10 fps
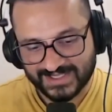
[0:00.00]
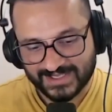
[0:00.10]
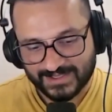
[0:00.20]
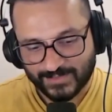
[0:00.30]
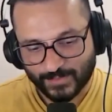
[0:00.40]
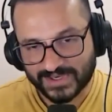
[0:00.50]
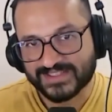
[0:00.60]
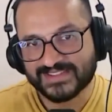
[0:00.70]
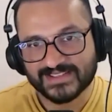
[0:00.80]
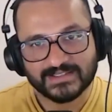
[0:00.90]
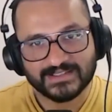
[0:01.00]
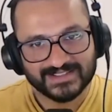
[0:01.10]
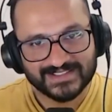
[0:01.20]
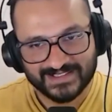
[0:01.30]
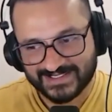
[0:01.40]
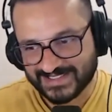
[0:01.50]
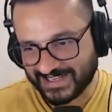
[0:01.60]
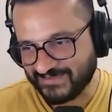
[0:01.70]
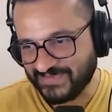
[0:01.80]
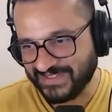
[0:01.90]
what is this sit in stillness that
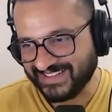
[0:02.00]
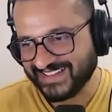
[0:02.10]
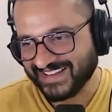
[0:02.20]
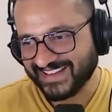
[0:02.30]
I've been